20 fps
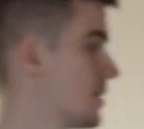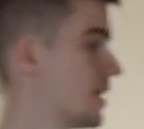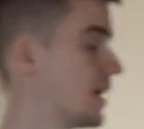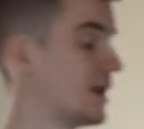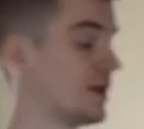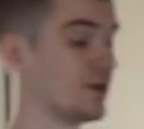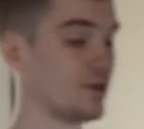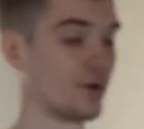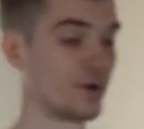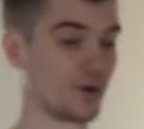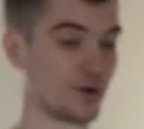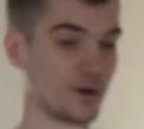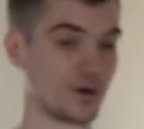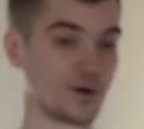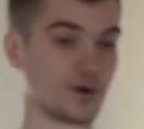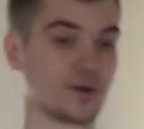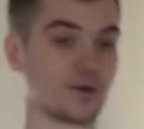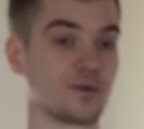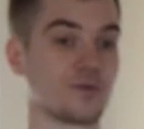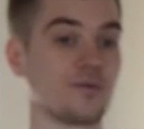in
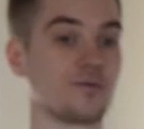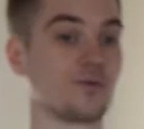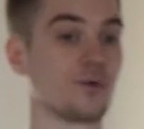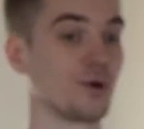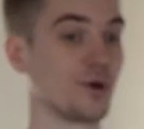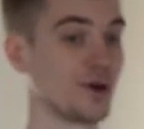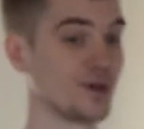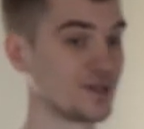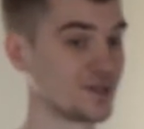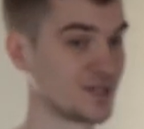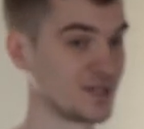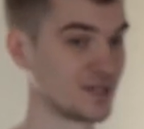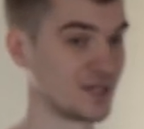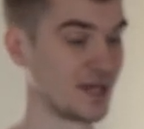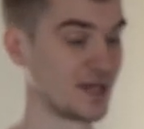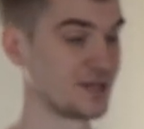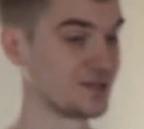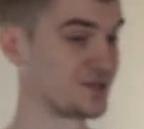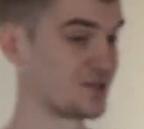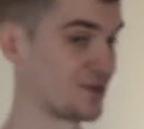order for it to
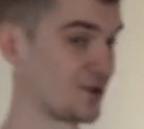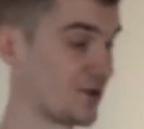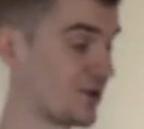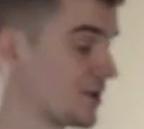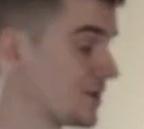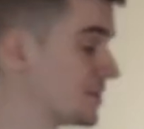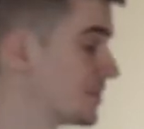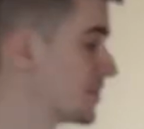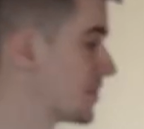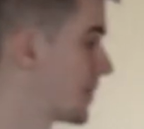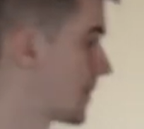taste good.